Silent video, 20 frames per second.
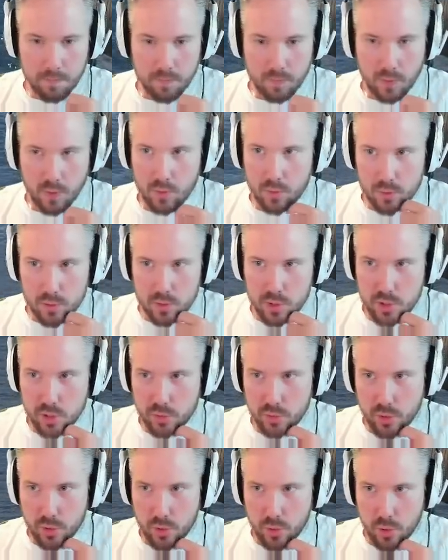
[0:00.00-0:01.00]
Also,
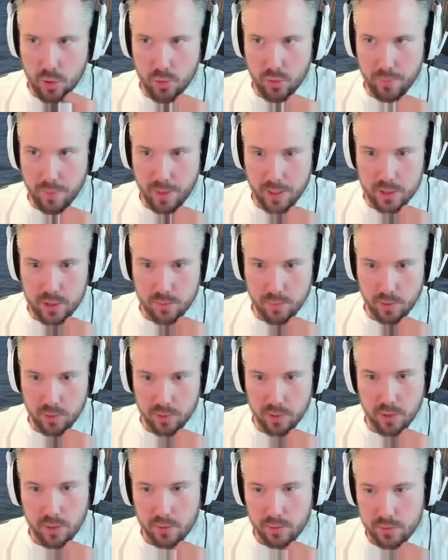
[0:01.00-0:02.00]
no overmatchable
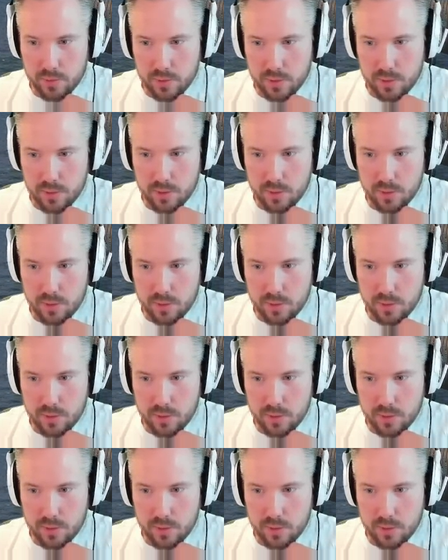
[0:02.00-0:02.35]
nose.